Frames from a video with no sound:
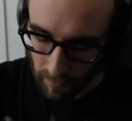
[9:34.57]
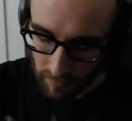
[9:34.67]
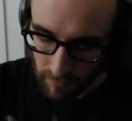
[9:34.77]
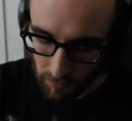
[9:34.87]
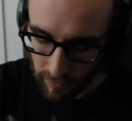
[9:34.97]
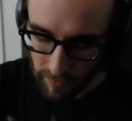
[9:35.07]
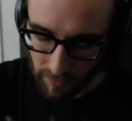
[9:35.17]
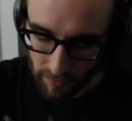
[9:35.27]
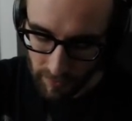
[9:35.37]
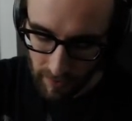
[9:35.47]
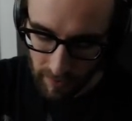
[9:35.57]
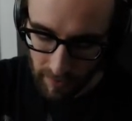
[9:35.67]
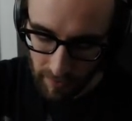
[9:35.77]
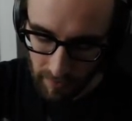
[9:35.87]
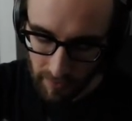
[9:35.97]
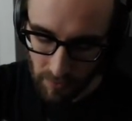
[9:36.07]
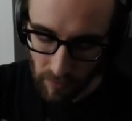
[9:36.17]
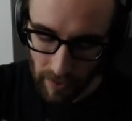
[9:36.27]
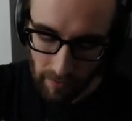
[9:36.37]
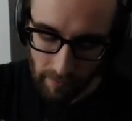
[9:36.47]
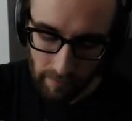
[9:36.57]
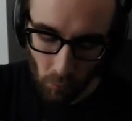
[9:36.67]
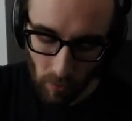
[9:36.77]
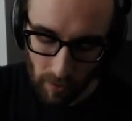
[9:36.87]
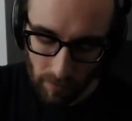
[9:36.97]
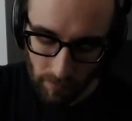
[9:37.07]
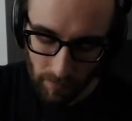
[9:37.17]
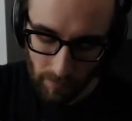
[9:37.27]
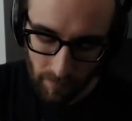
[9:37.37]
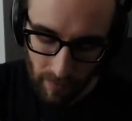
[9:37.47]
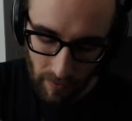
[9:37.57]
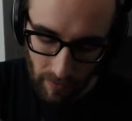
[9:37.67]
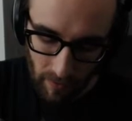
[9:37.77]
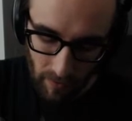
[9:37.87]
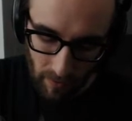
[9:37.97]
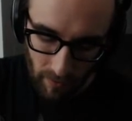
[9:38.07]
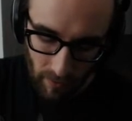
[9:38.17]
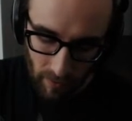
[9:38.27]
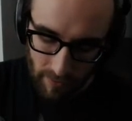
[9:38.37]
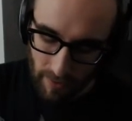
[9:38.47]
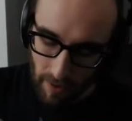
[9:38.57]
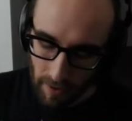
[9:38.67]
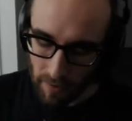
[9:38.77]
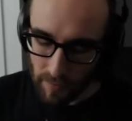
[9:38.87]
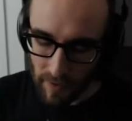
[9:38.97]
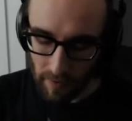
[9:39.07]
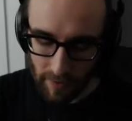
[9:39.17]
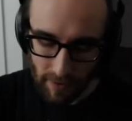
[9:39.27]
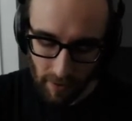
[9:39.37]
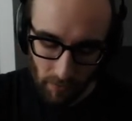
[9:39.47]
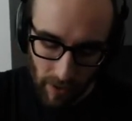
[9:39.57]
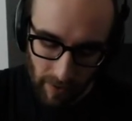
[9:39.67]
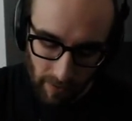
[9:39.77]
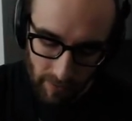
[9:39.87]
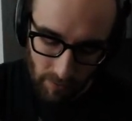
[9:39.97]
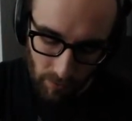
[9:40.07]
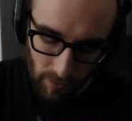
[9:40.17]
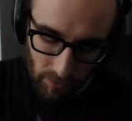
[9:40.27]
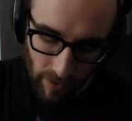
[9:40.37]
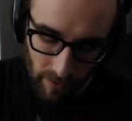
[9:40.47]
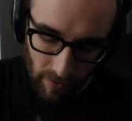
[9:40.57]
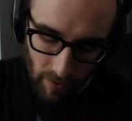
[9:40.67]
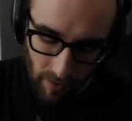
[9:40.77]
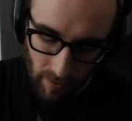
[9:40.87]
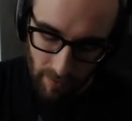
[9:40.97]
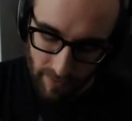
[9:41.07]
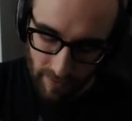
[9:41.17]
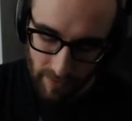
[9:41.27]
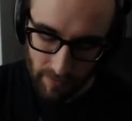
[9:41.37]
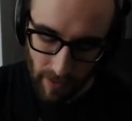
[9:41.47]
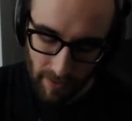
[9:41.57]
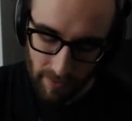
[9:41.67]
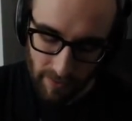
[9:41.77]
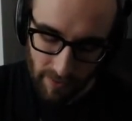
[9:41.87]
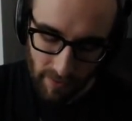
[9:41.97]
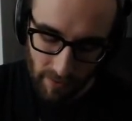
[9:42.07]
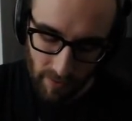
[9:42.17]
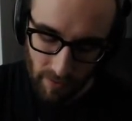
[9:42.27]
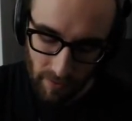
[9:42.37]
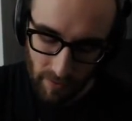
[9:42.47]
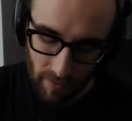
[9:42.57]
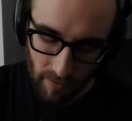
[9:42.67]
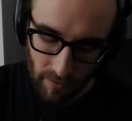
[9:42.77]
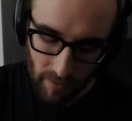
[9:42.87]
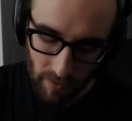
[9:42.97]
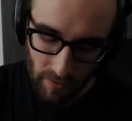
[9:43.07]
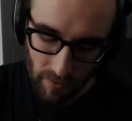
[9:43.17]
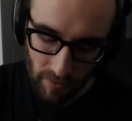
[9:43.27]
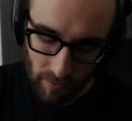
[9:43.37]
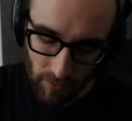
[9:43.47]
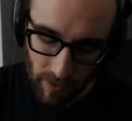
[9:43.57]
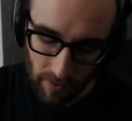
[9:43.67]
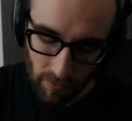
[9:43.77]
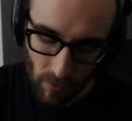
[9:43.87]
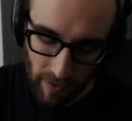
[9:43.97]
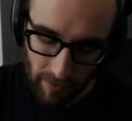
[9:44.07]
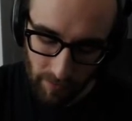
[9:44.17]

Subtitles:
So what this looks like is we have 4 times, and then instead of writing x, we're going to write 6 minus 3/2 y.